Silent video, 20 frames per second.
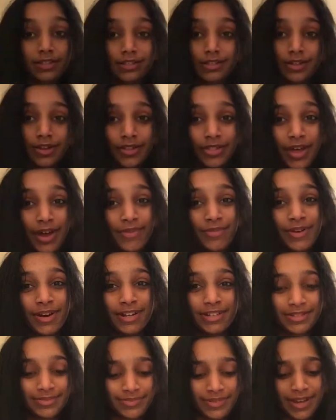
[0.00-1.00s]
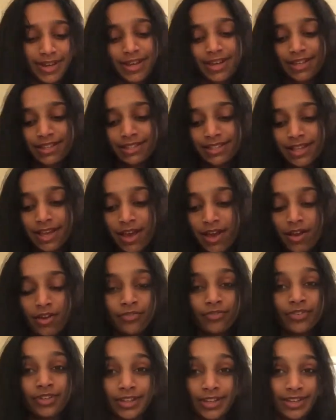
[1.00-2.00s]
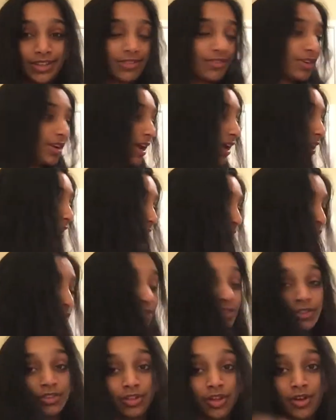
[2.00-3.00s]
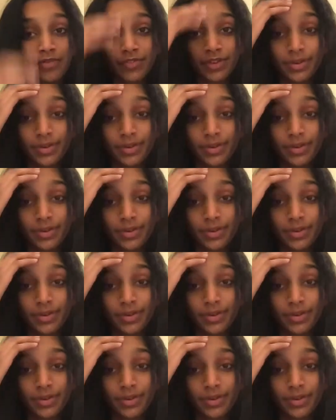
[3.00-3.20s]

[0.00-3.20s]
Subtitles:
It's not that much, but it's really cute and I actually love